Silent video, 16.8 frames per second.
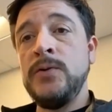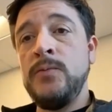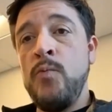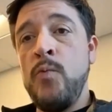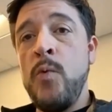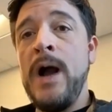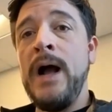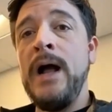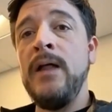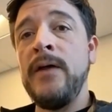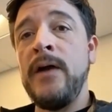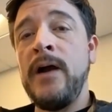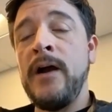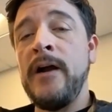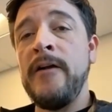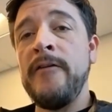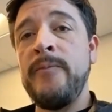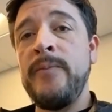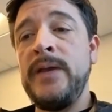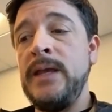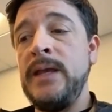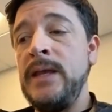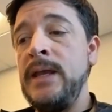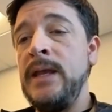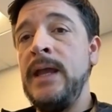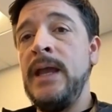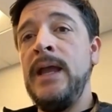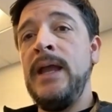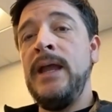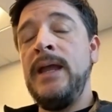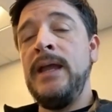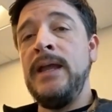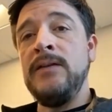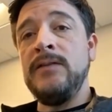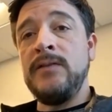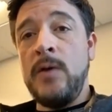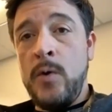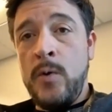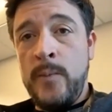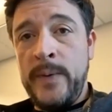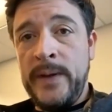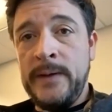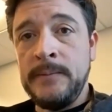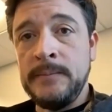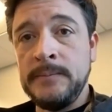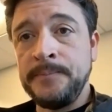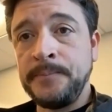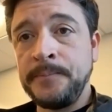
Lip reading: while the RFP is open.